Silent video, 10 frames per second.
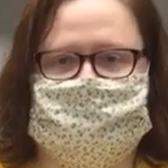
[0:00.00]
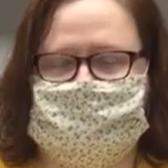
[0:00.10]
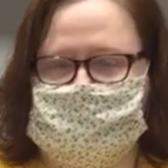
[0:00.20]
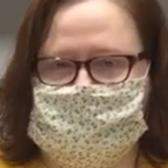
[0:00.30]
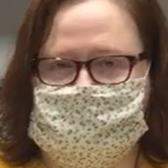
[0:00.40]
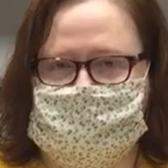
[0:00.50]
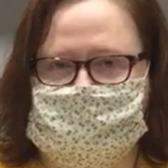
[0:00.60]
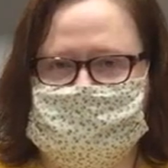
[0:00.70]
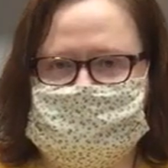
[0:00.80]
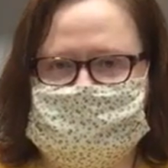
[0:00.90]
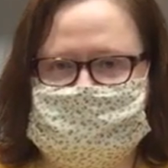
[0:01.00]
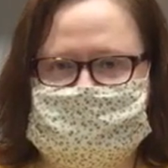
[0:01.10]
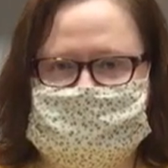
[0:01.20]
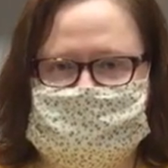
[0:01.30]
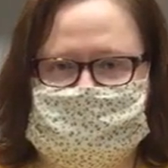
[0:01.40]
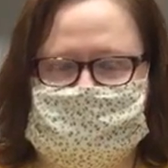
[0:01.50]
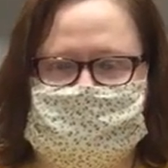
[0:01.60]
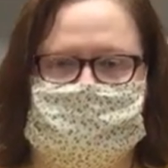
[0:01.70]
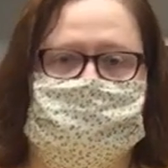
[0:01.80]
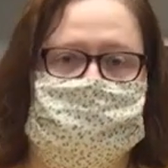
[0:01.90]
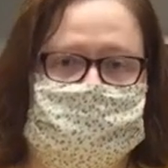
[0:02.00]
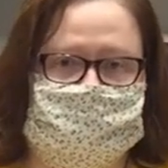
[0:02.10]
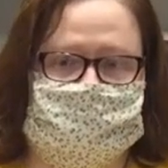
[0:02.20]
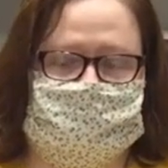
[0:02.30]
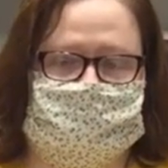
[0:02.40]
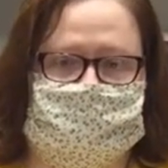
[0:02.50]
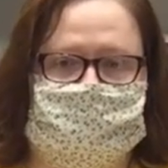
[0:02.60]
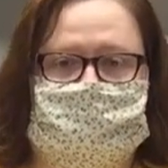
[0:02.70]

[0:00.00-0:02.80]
today we're going to be doing art journaling.